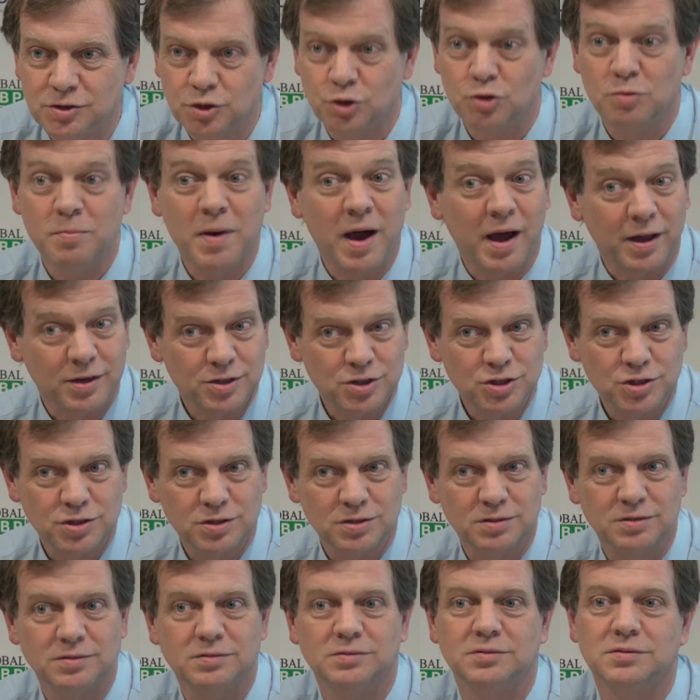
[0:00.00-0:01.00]
Too
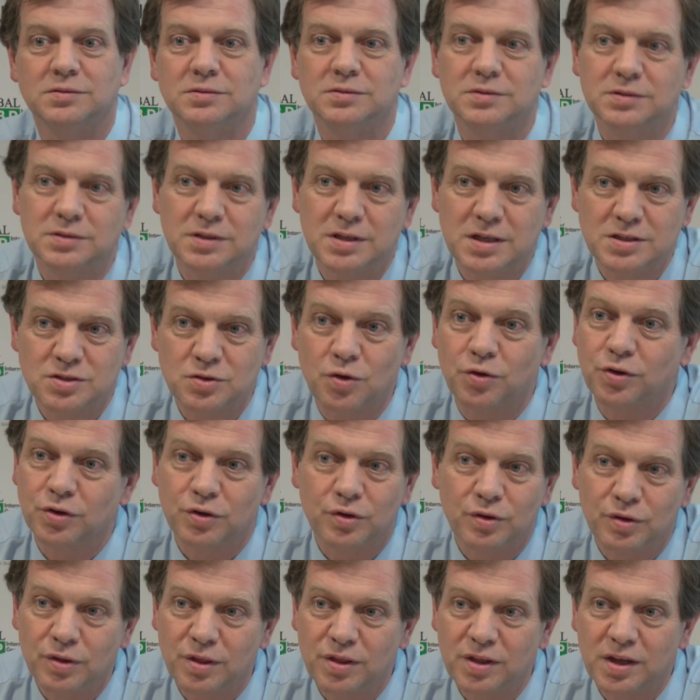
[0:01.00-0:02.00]
much is not a
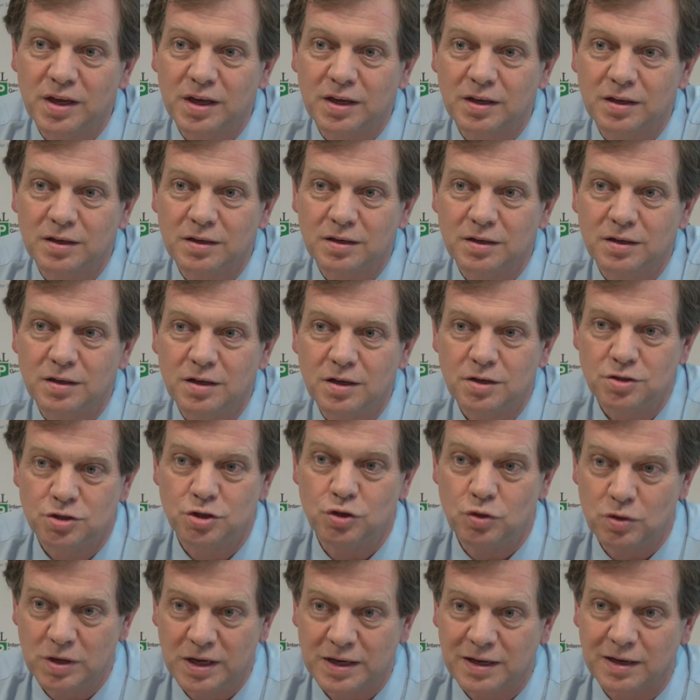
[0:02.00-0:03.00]
good thing.
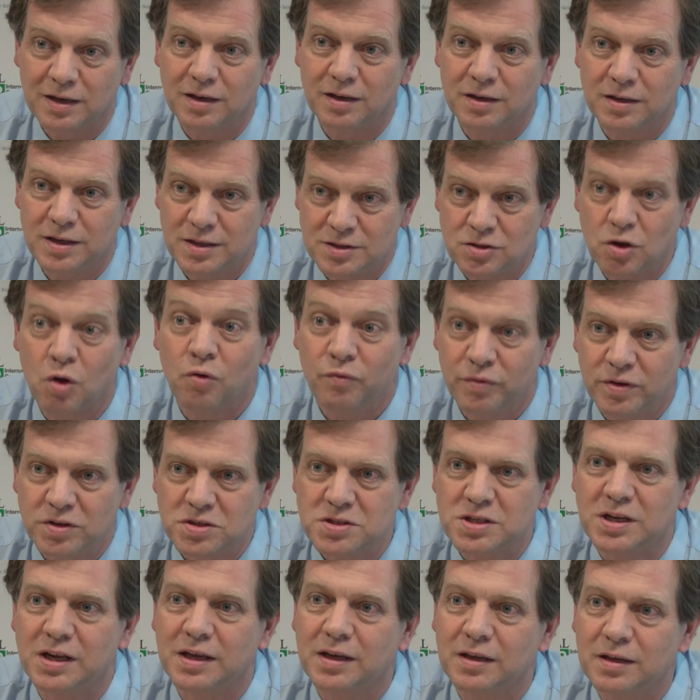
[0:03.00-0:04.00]
Too little is
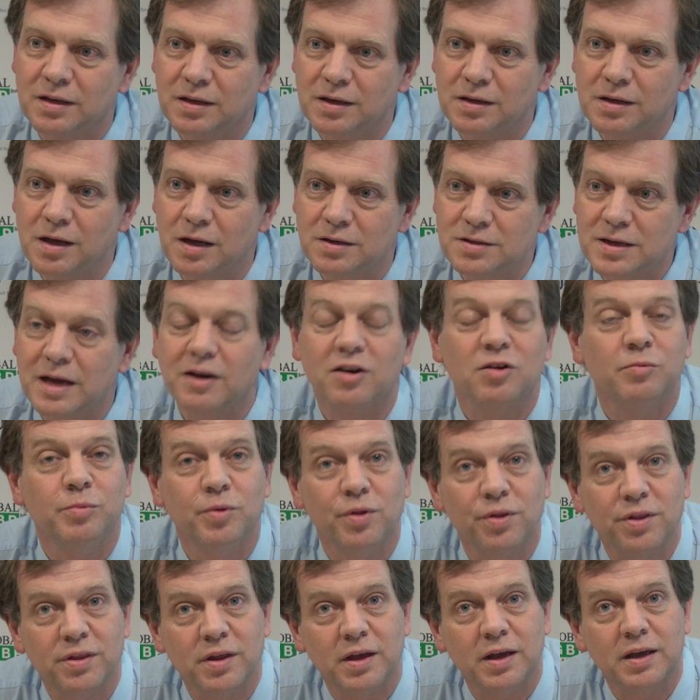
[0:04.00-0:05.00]
obviously a
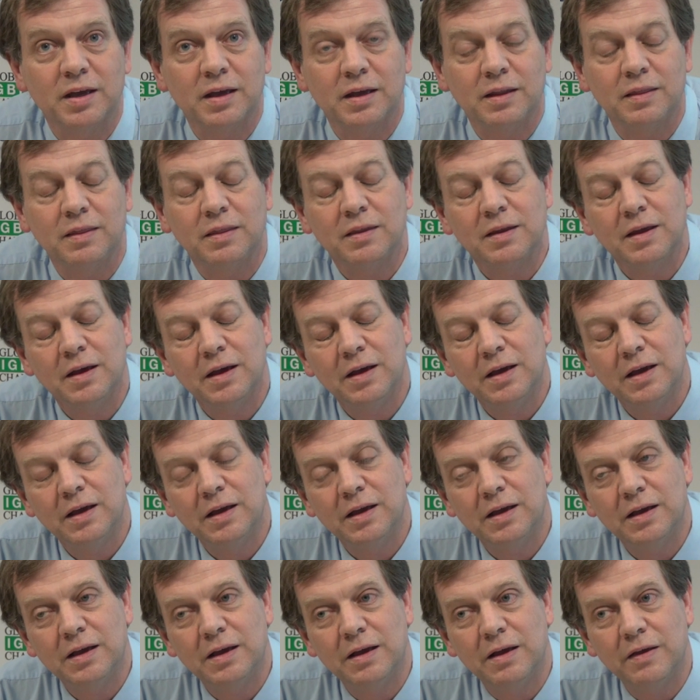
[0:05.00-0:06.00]
terrible thing, and
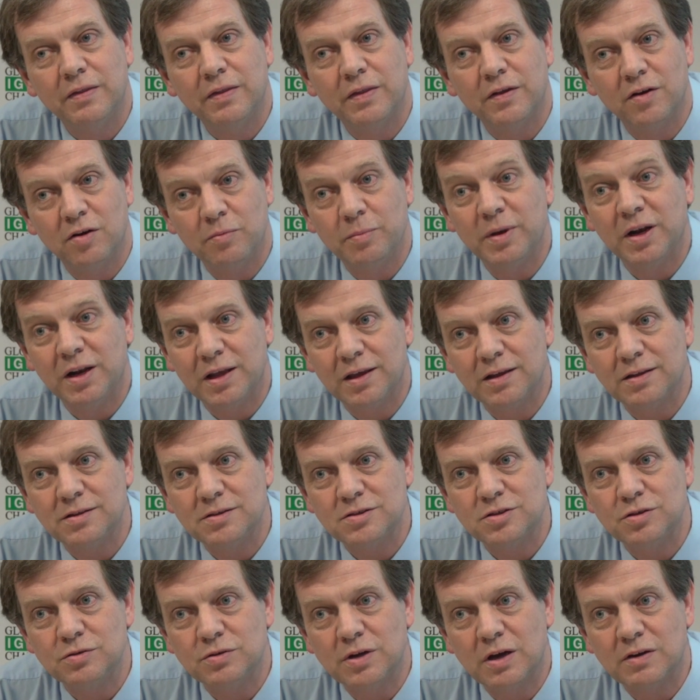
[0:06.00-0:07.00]
there are
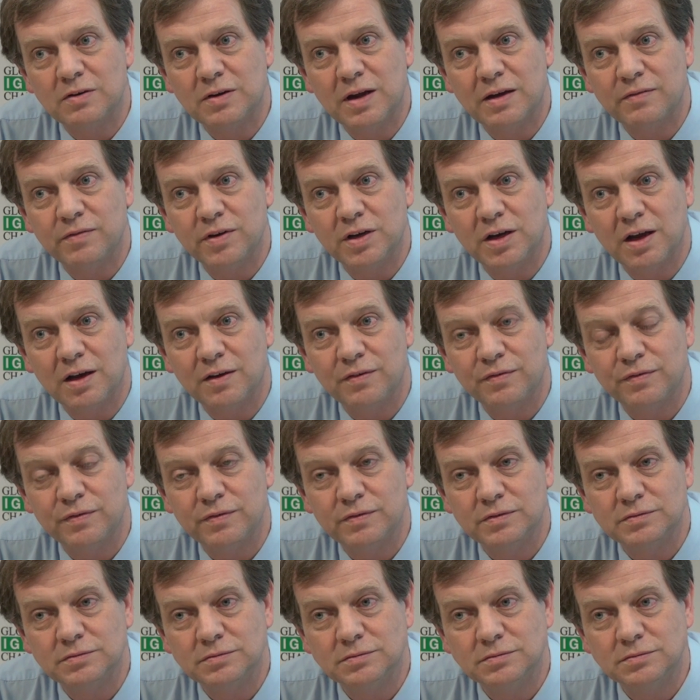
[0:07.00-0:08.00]
billions who don't have
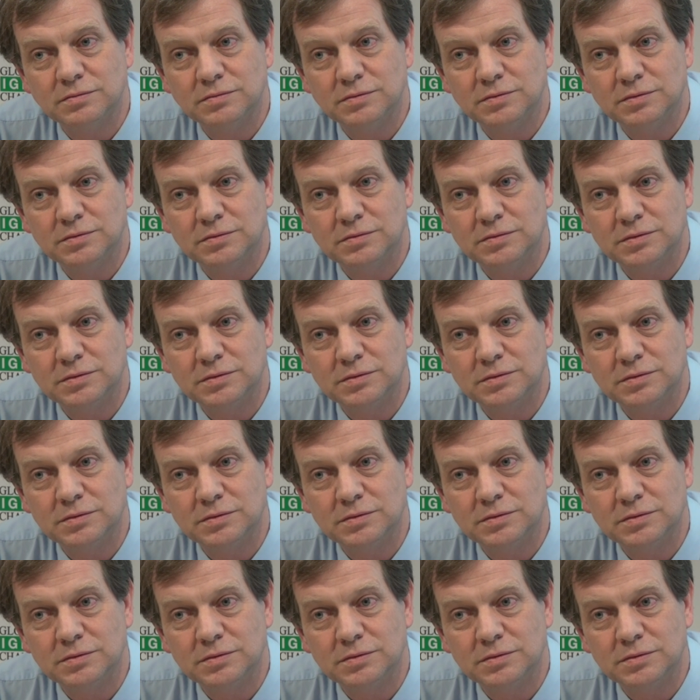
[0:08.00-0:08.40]
enough.